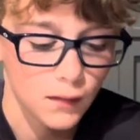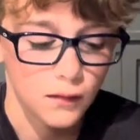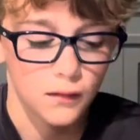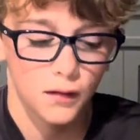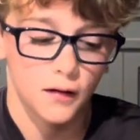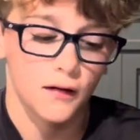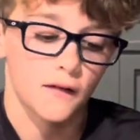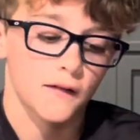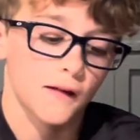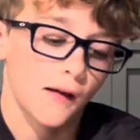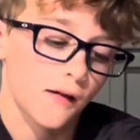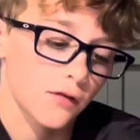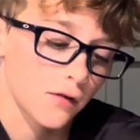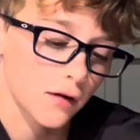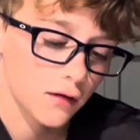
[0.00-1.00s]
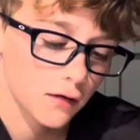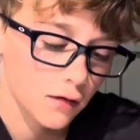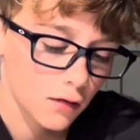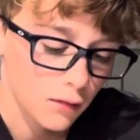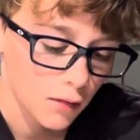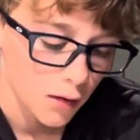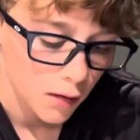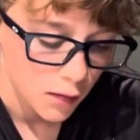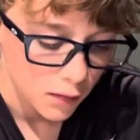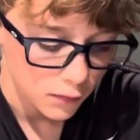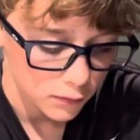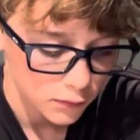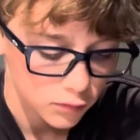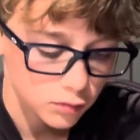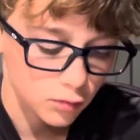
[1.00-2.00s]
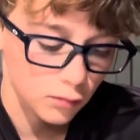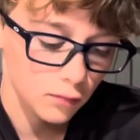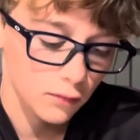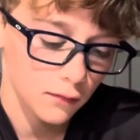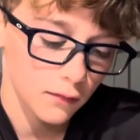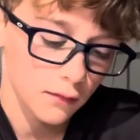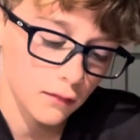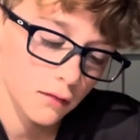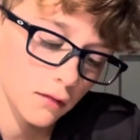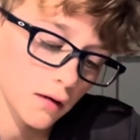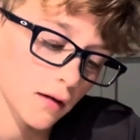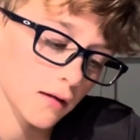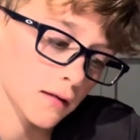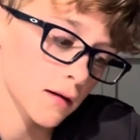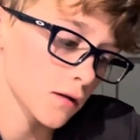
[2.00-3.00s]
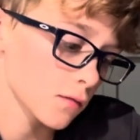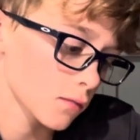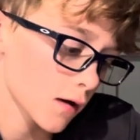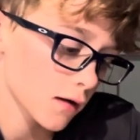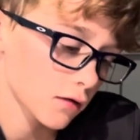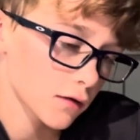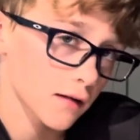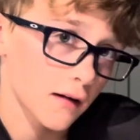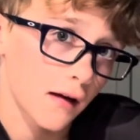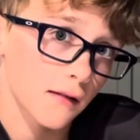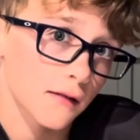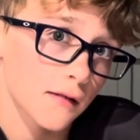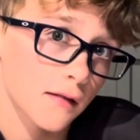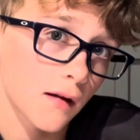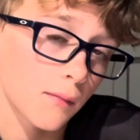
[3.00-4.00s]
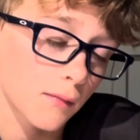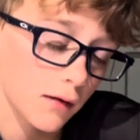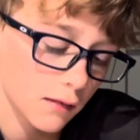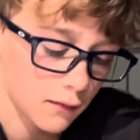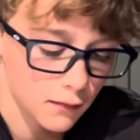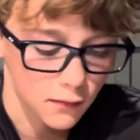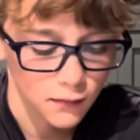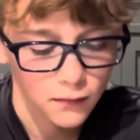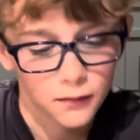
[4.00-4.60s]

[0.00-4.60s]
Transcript: against Atletico. Their record against them in